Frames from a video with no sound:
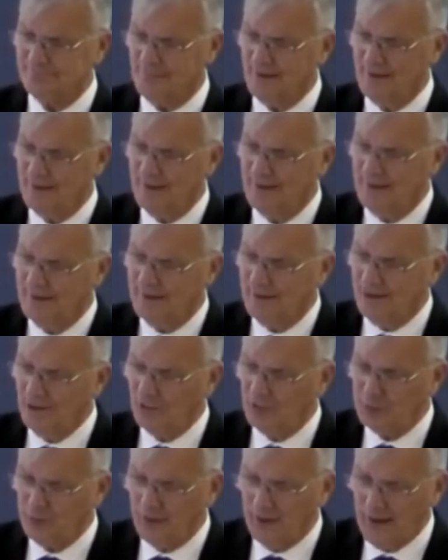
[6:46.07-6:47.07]
It is
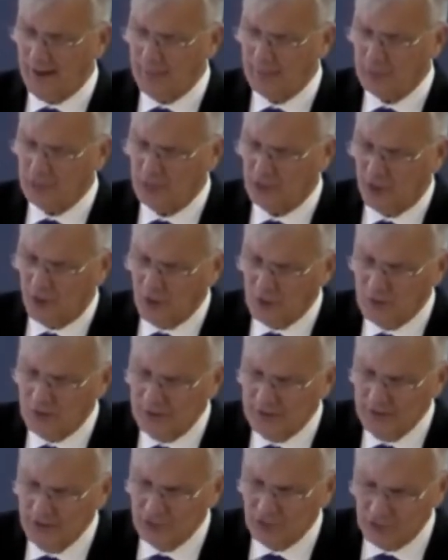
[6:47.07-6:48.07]
perhaps only
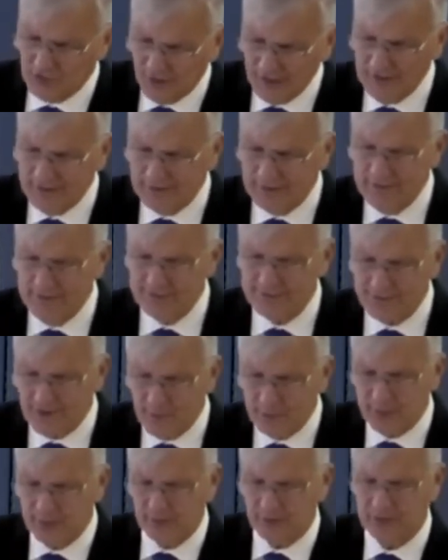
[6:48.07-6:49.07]
slightly
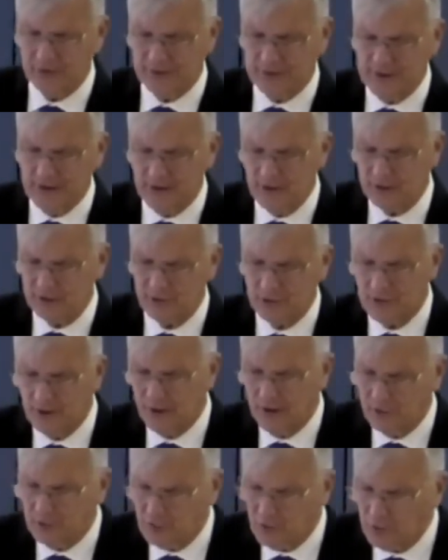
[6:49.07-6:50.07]
flippant to characterize
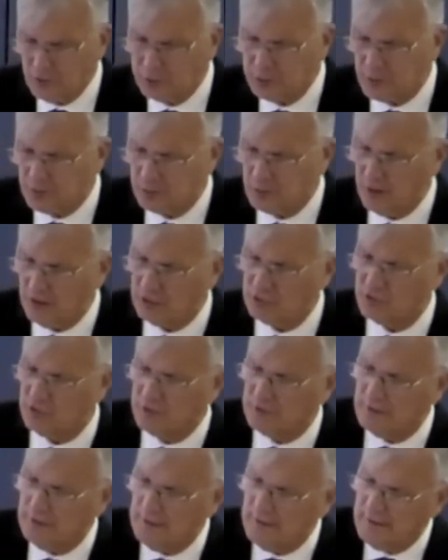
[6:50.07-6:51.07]
this progression
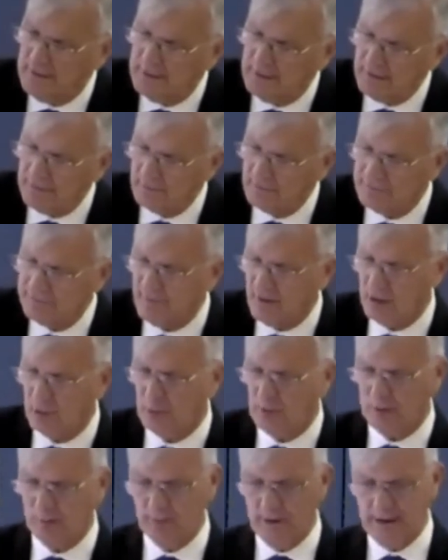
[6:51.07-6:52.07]
in the following
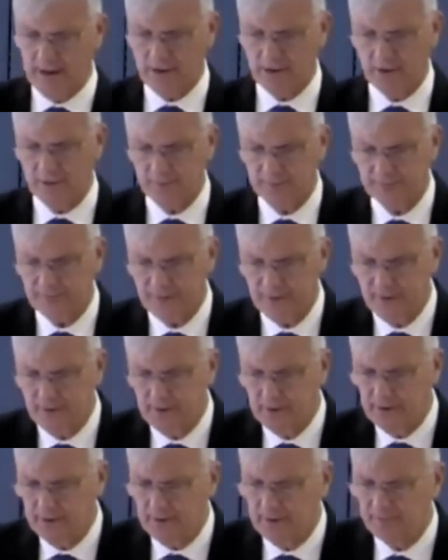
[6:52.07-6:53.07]
manner.
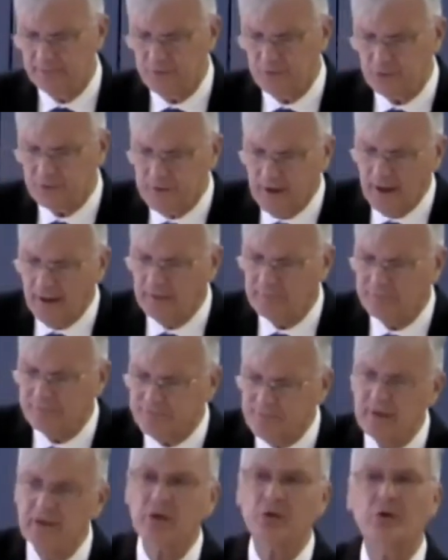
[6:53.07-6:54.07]
If you can't
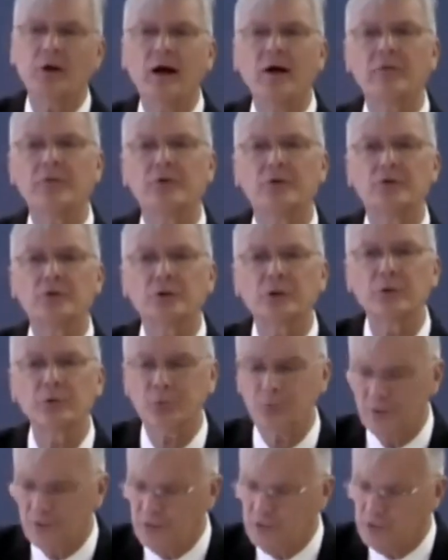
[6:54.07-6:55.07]
figure out the truth
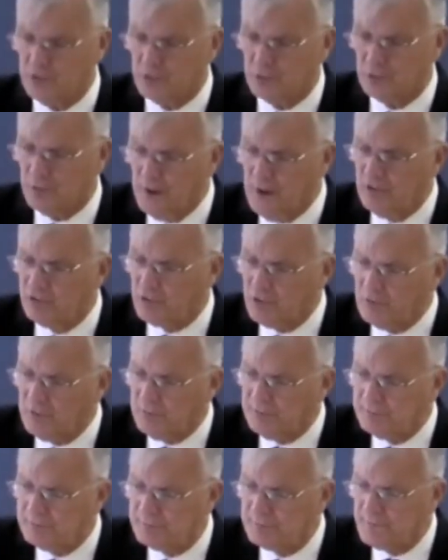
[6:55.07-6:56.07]
with your reason
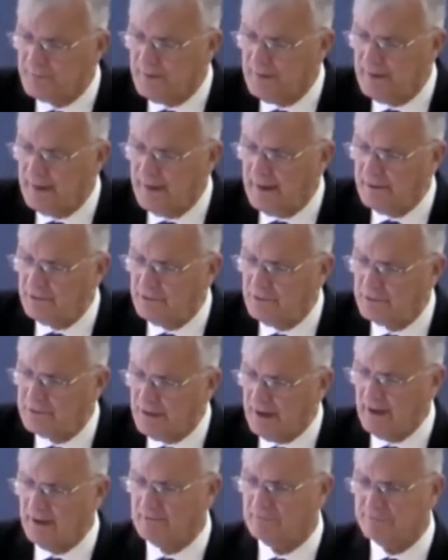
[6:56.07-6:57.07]
and you
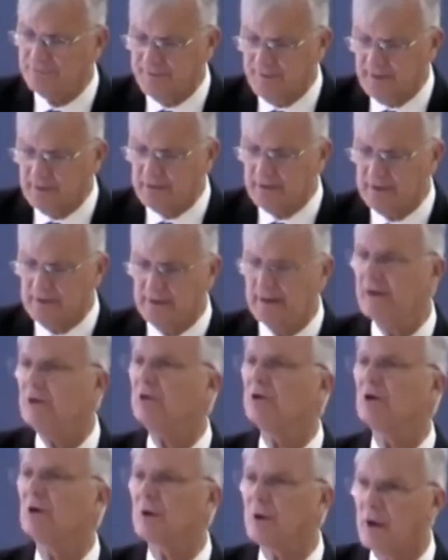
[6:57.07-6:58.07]
can't feel it in your
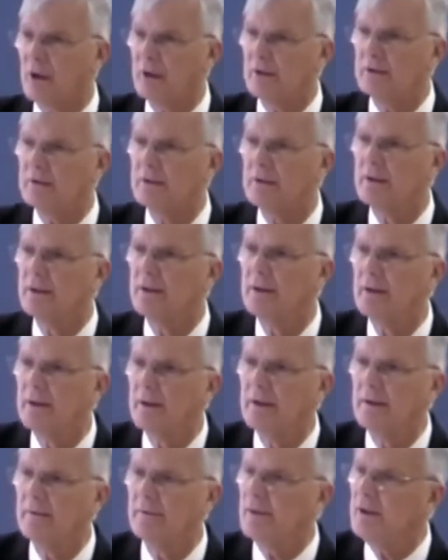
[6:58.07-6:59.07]
heart,
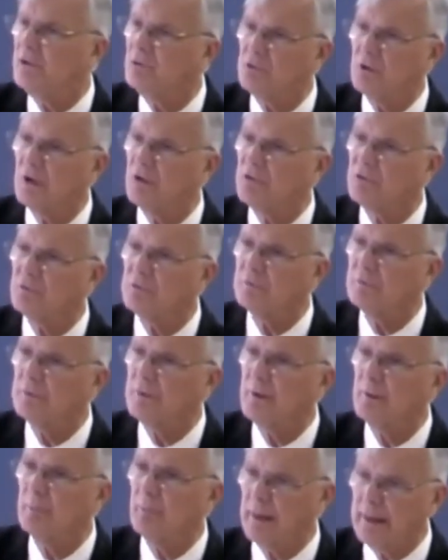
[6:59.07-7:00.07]
then just
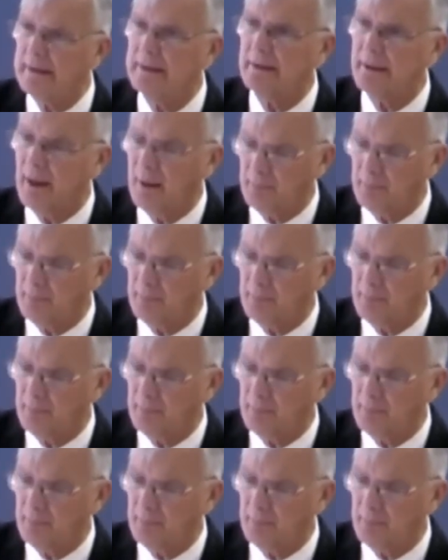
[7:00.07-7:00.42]
make it up.